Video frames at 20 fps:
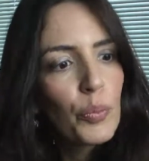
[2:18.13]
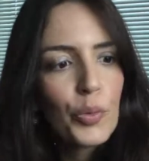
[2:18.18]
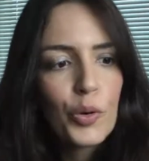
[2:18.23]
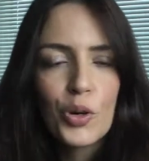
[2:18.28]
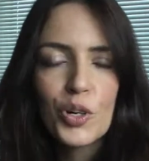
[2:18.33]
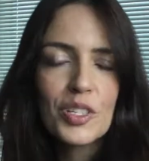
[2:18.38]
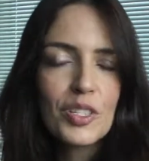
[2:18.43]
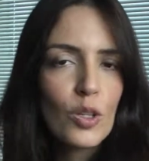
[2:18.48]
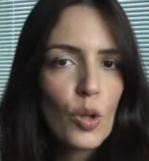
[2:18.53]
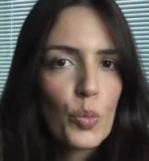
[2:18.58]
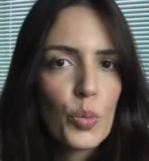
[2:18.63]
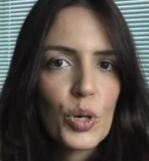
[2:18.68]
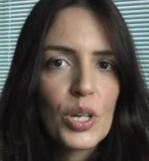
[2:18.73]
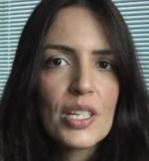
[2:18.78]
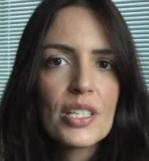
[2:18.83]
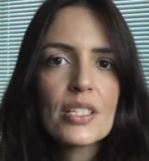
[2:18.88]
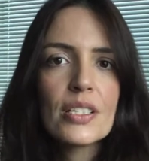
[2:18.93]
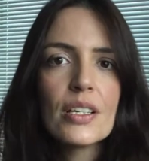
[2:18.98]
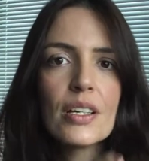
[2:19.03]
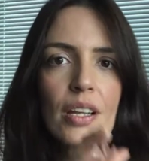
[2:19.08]
crystal
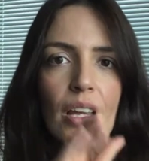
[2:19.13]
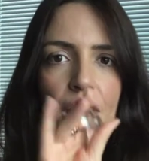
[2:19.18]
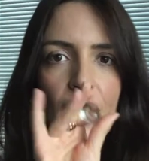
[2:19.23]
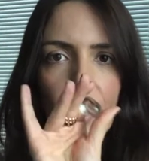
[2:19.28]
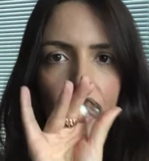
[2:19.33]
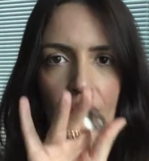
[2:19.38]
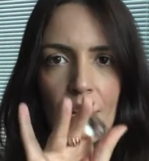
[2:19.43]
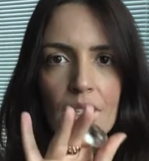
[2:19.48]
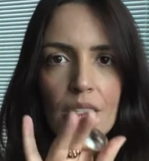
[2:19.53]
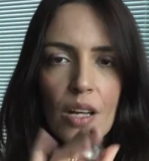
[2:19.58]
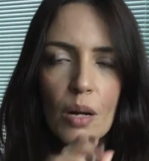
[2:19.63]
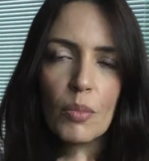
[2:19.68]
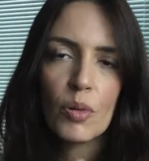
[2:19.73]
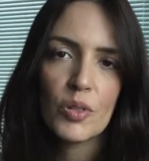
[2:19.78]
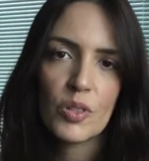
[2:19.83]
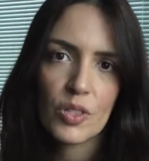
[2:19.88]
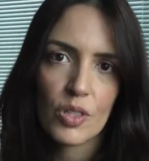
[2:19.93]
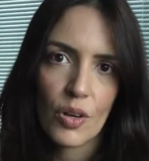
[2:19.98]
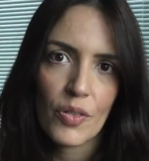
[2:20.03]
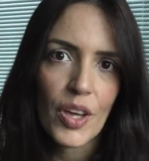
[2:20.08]
bracelet and any
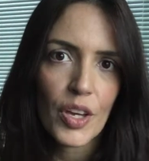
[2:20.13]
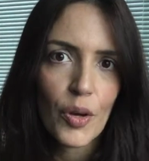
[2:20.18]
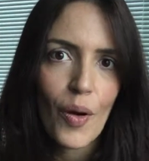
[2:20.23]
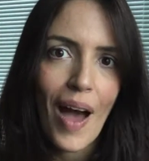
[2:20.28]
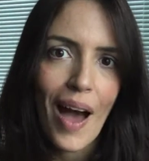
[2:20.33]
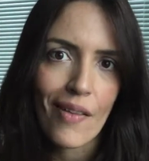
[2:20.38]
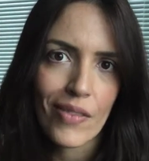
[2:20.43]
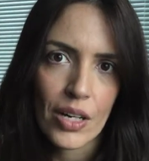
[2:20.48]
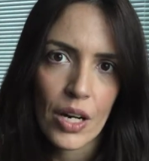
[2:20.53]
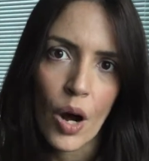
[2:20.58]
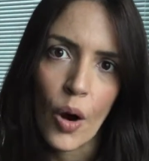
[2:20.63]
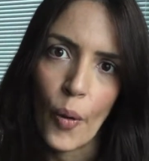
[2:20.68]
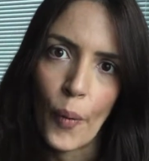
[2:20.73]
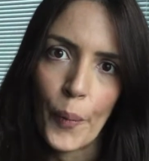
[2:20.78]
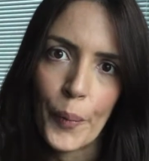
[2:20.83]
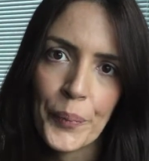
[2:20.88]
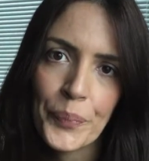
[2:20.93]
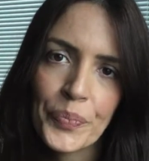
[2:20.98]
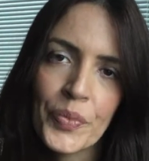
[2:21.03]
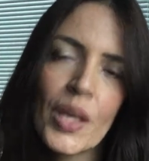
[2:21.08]
tumbled stone that you have at
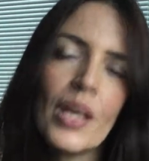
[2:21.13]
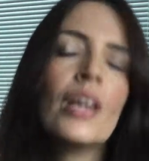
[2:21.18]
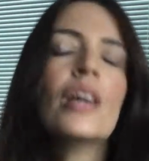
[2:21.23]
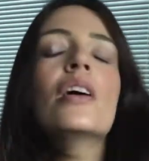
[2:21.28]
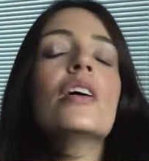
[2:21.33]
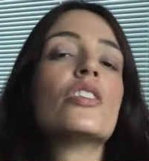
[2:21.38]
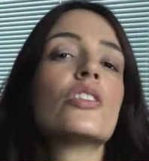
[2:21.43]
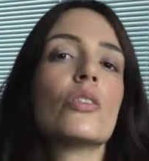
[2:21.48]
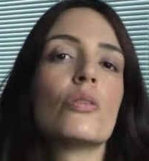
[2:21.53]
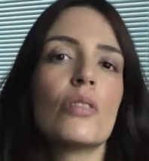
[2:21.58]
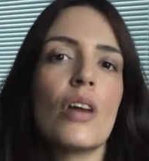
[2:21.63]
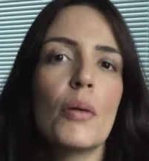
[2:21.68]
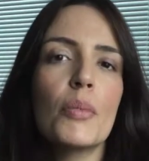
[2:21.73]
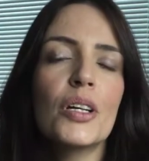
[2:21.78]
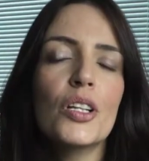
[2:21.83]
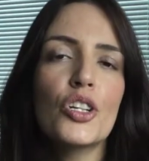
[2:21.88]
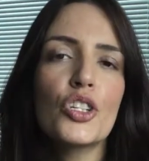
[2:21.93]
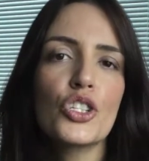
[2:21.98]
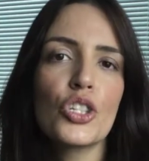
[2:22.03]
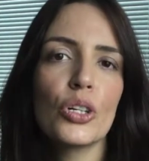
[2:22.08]
home. So now I'm
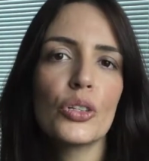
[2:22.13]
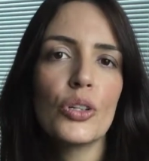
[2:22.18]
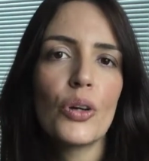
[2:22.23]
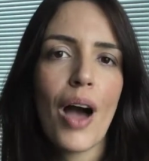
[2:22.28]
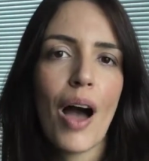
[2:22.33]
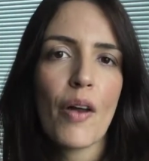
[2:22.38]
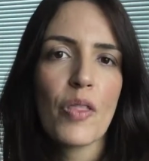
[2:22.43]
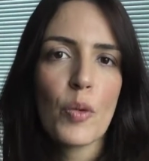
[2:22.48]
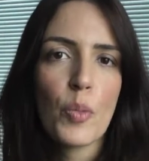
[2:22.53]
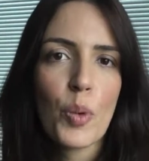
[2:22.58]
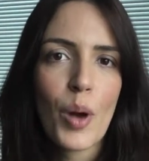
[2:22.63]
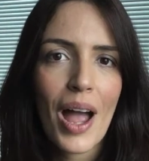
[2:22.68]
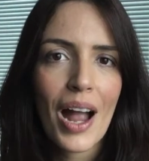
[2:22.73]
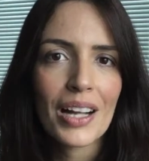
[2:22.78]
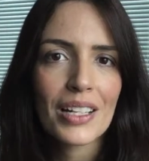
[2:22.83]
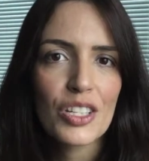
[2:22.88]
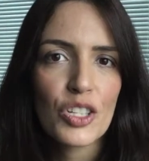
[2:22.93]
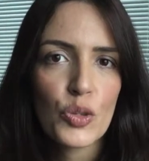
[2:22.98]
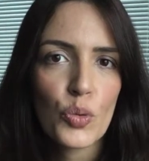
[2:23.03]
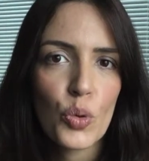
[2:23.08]
going to show you how the
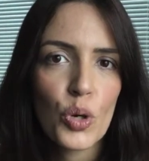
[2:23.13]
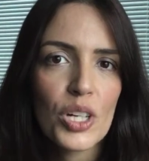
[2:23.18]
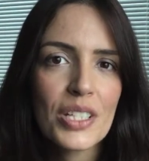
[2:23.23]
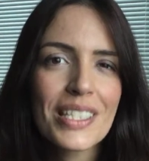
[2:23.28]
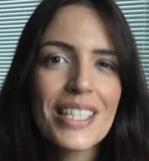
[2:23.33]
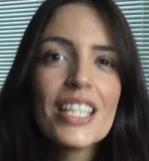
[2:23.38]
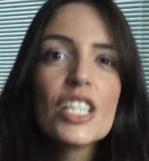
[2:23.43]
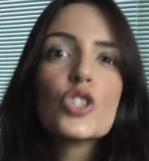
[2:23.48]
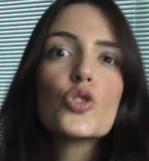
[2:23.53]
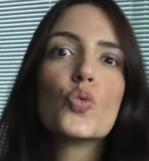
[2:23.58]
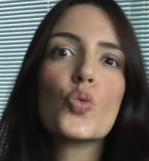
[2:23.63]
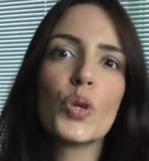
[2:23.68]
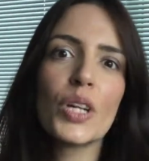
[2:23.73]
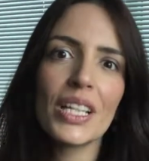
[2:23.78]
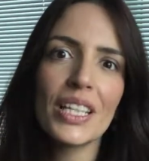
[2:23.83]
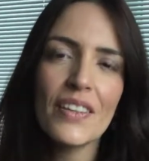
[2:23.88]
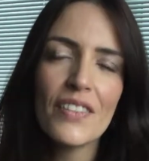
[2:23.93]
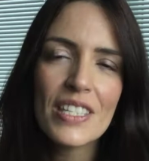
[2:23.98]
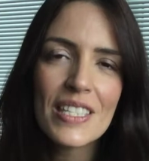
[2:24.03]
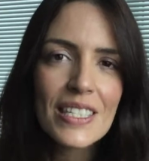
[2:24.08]
practice works, and it's
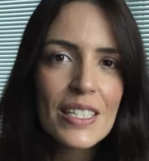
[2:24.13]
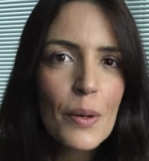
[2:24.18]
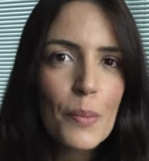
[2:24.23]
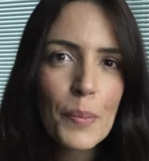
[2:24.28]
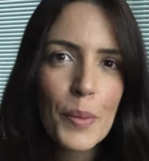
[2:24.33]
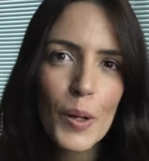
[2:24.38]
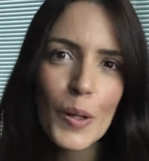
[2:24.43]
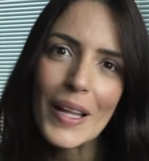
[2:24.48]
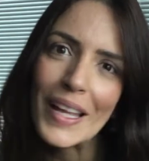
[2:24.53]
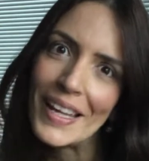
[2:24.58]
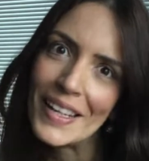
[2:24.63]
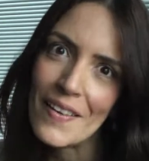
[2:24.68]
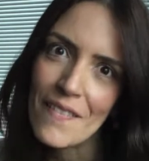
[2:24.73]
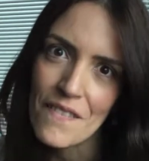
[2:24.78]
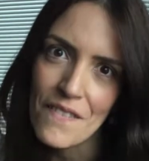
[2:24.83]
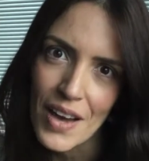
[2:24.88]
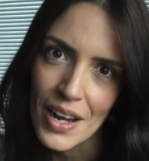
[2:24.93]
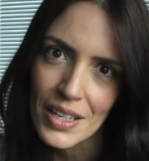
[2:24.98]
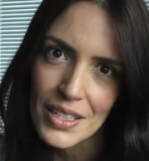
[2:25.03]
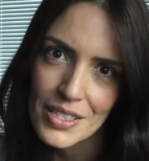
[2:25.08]
really simple and
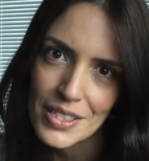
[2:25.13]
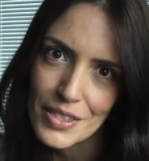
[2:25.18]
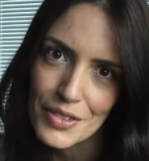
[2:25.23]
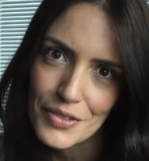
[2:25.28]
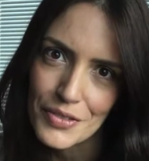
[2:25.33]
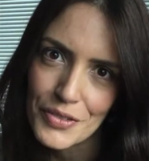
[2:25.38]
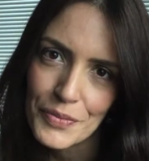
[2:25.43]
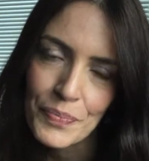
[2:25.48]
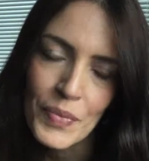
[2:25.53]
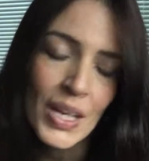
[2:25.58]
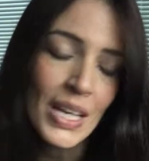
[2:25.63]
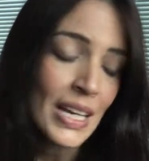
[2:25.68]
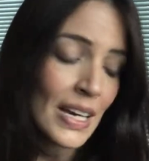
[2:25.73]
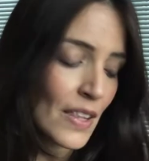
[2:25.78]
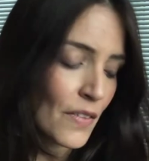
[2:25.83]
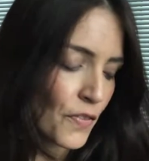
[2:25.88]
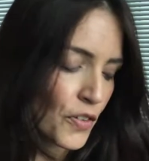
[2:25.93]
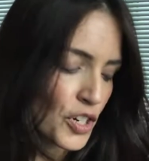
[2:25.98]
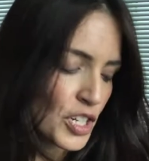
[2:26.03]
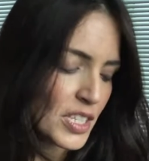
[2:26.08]
effective.
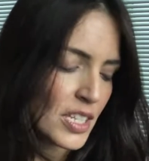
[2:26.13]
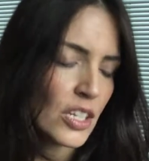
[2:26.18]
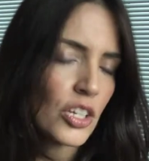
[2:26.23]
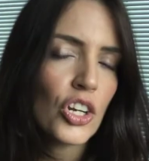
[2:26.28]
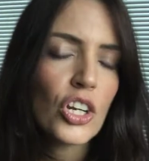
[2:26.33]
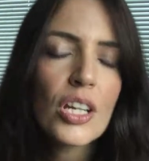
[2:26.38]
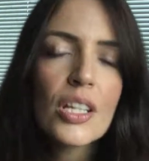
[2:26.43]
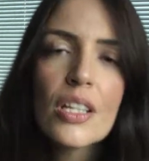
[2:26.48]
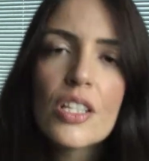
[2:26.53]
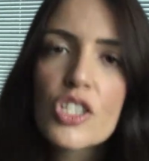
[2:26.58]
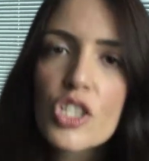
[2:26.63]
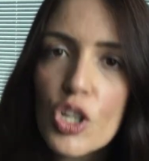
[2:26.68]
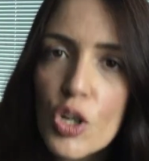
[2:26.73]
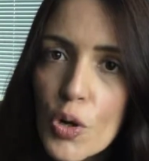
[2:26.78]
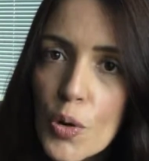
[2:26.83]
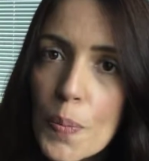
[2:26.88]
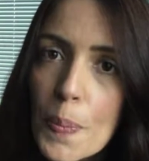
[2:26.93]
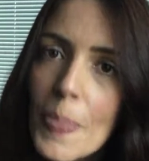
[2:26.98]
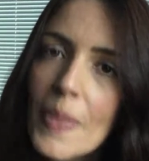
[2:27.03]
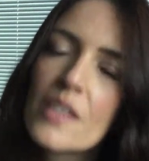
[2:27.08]
First thing you're going to
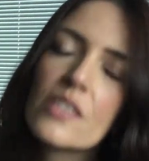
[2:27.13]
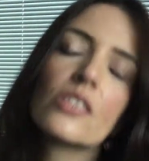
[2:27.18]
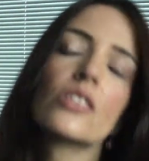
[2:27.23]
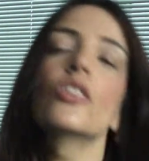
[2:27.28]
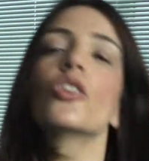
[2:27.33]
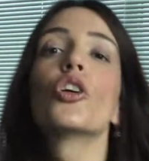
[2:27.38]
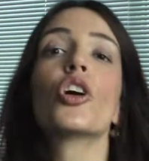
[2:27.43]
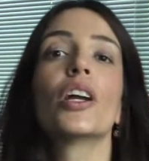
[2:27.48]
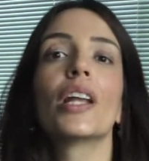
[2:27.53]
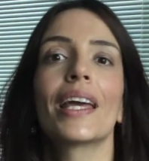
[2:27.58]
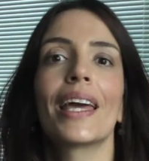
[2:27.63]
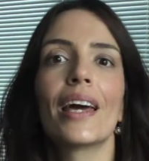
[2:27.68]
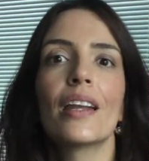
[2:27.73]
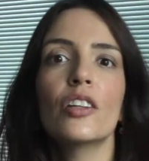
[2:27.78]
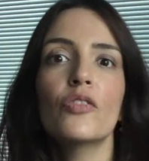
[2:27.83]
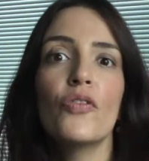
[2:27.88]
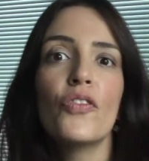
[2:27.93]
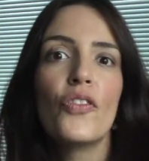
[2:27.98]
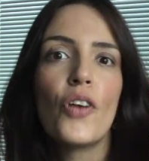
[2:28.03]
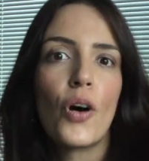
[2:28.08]
do is you're going to get
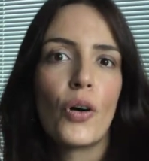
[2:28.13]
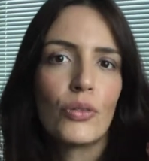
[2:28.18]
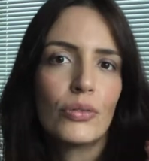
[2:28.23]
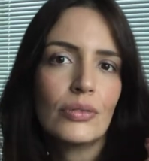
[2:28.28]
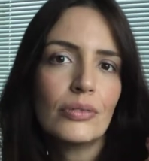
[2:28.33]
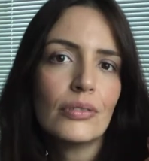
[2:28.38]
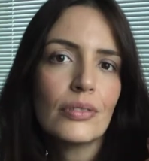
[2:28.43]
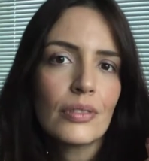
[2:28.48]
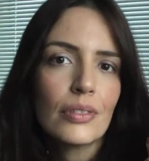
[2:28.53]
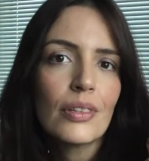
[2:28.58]
a phone